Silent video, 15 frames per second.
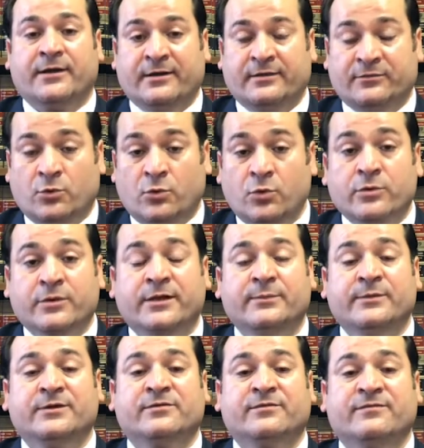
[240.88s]
and or
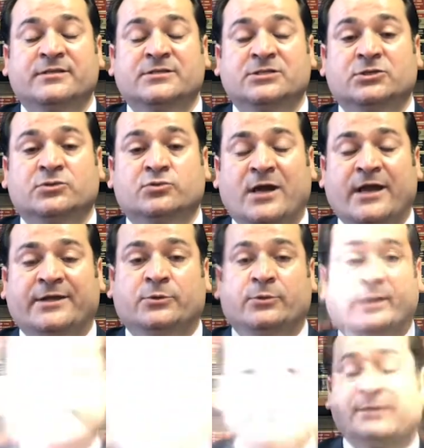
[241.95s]
immigrant visa right
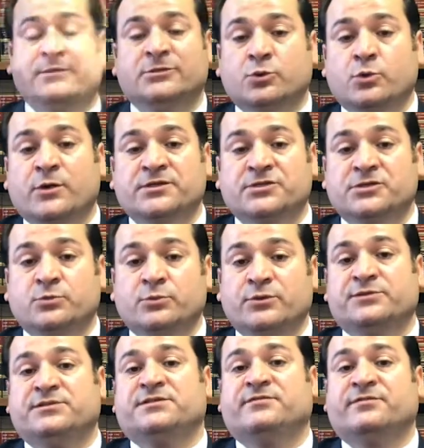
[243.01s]
away another question we
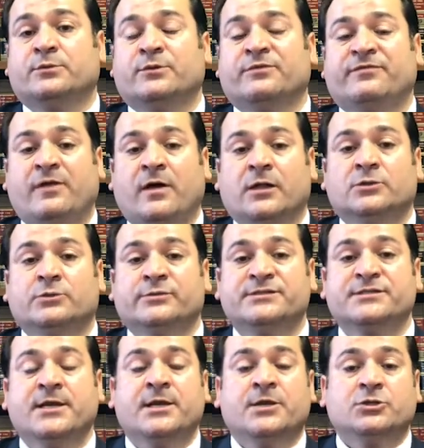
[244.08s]
received from our
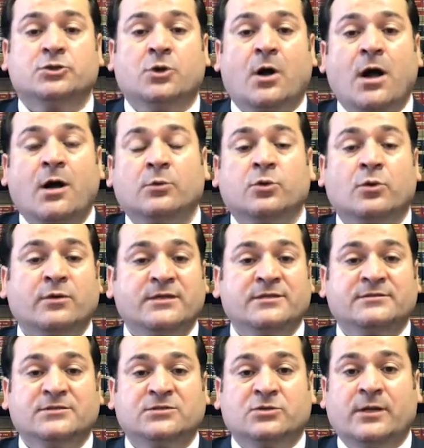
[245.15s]
followers so how long
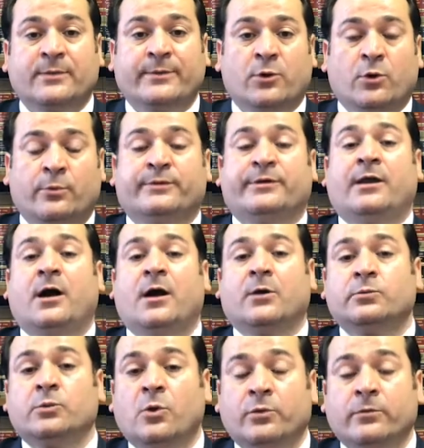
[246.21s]
is this going to be open how
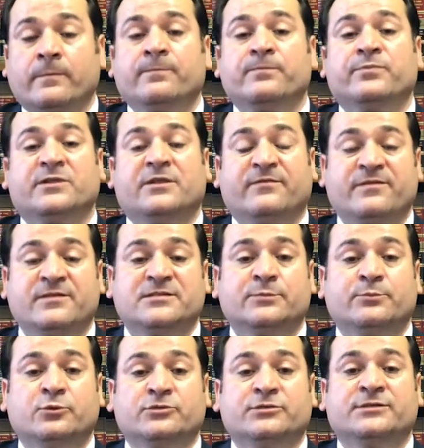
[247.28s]
long the visa
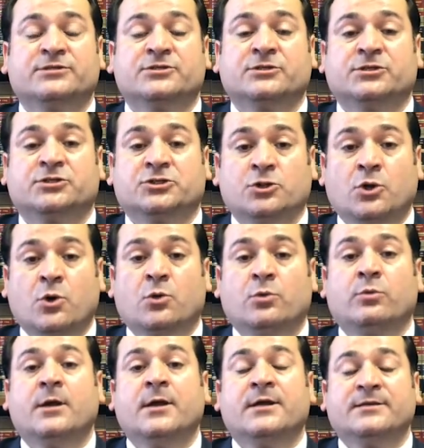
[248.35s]
bulletin is going to
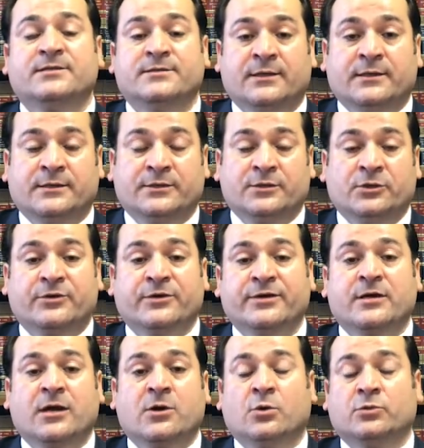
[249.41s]
show, uh, you know, green
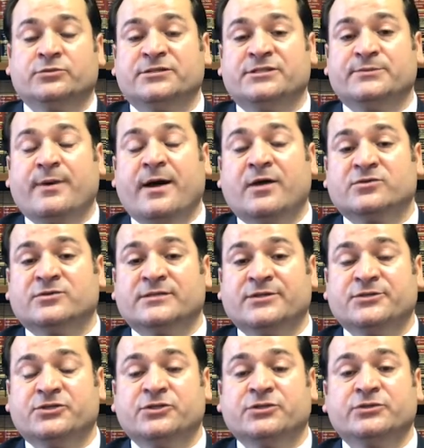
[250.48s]
card holders, spouses,
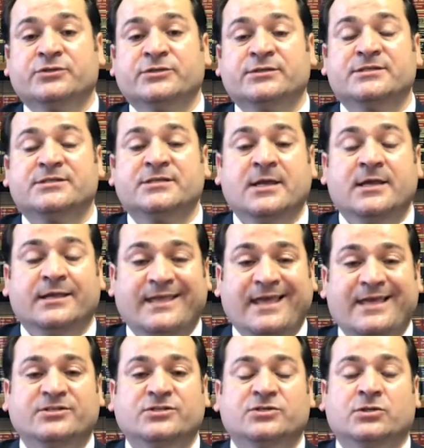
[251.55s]
and children's
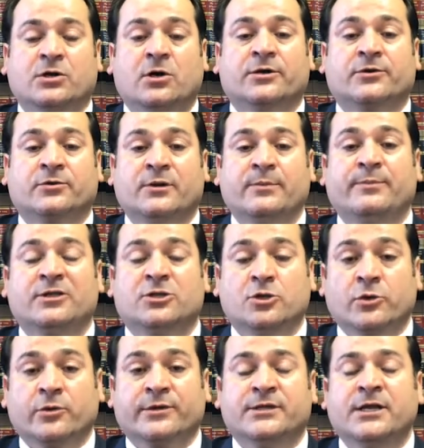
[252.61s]
cases are going to be
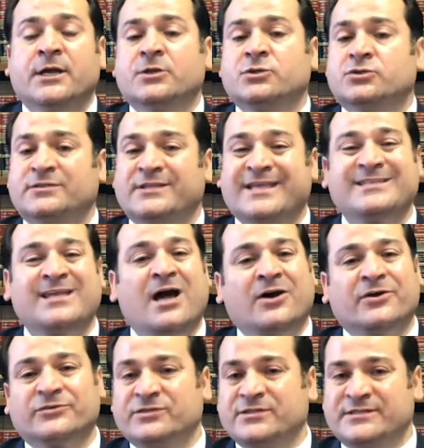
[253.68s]
current. So that's
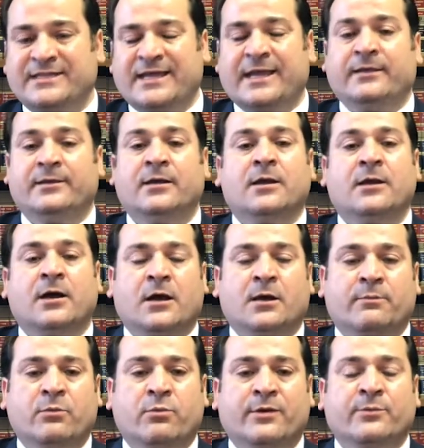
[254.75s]
hard to say. Uh,
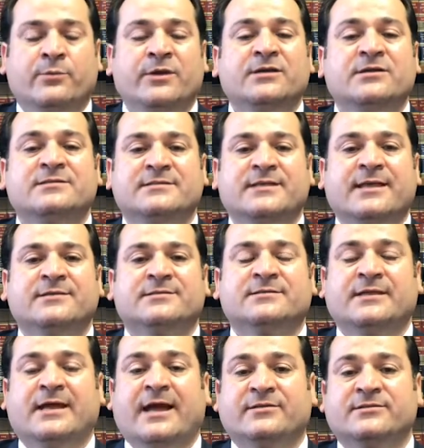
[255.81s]
but what we could say is
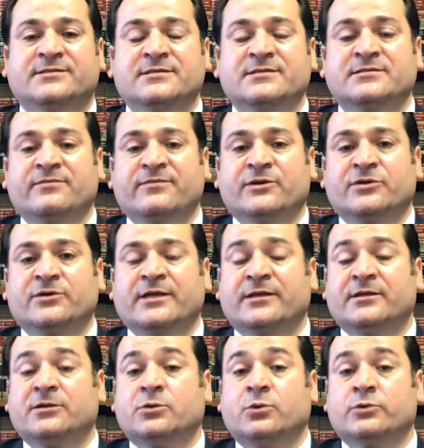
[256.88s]
that since we are
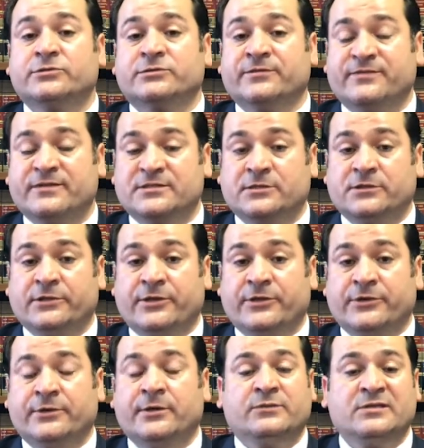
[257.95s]
getting closer to fiscal
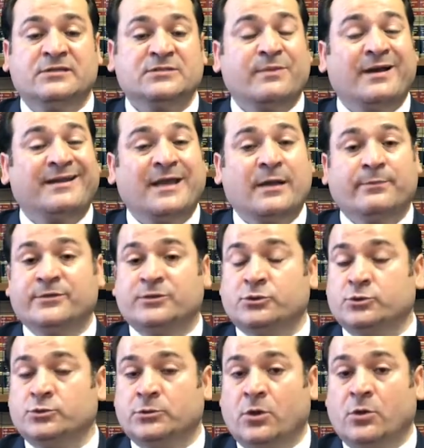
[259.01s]
year, this might not be
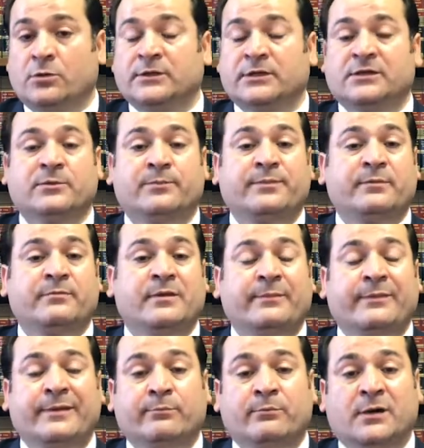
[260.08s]
too long. It could be
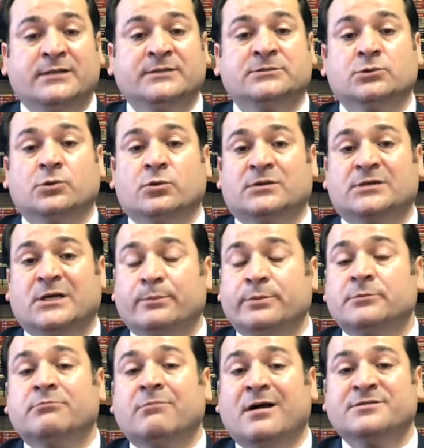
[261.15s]
maybe a month or a
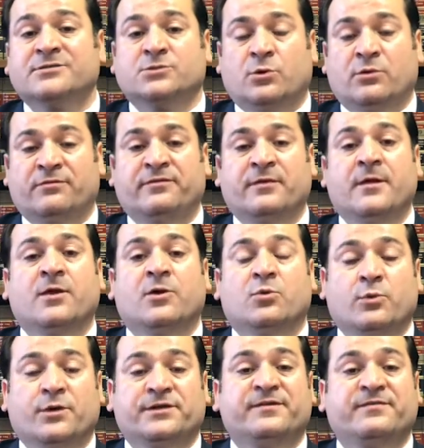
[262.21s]
couple months off
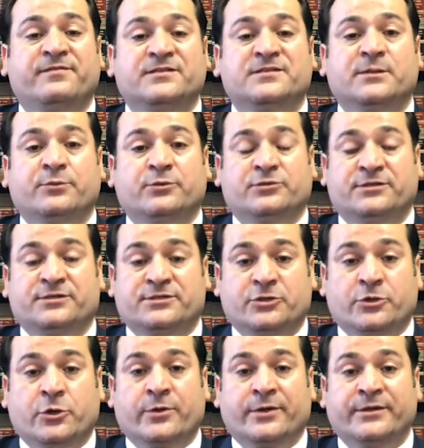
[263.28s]
where the visa bulletin is
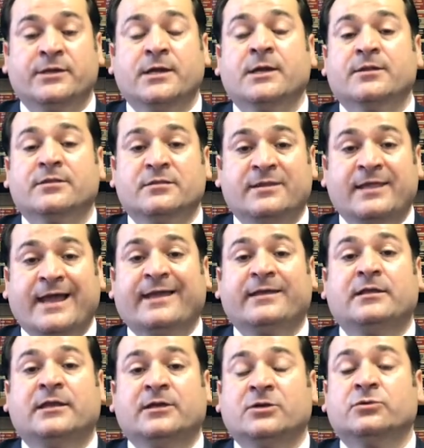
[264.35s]
current. Then
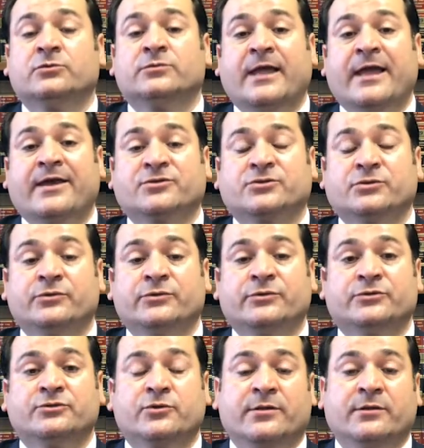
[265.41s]
it could actually
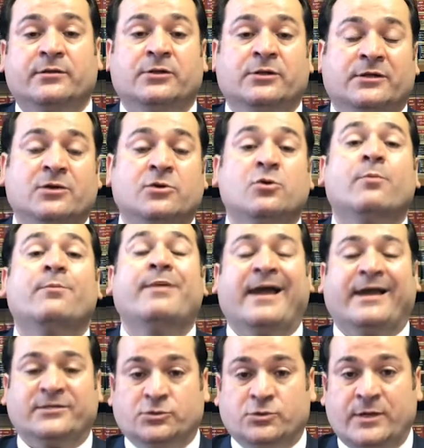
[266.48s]
retract, you know, it could go
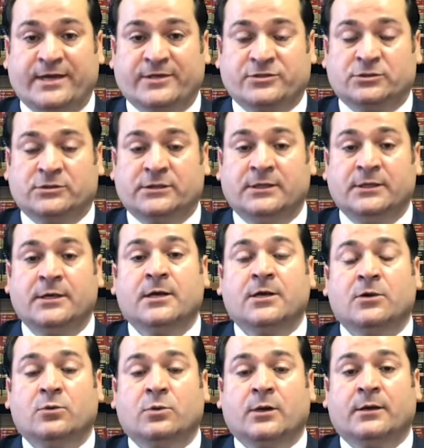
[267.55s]
back to actually,
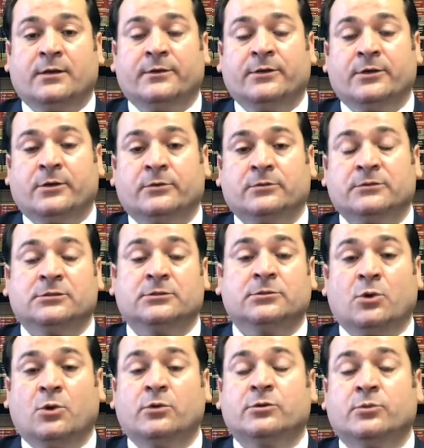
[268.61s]
uh, you know, a little
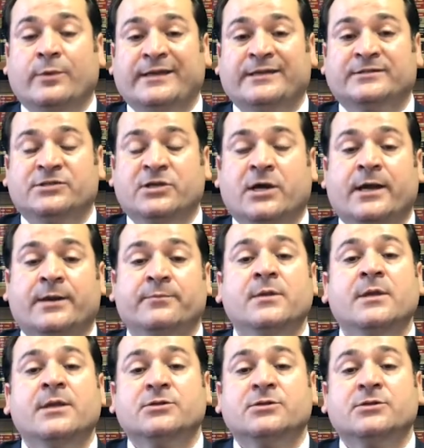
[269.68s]
longer waiting time.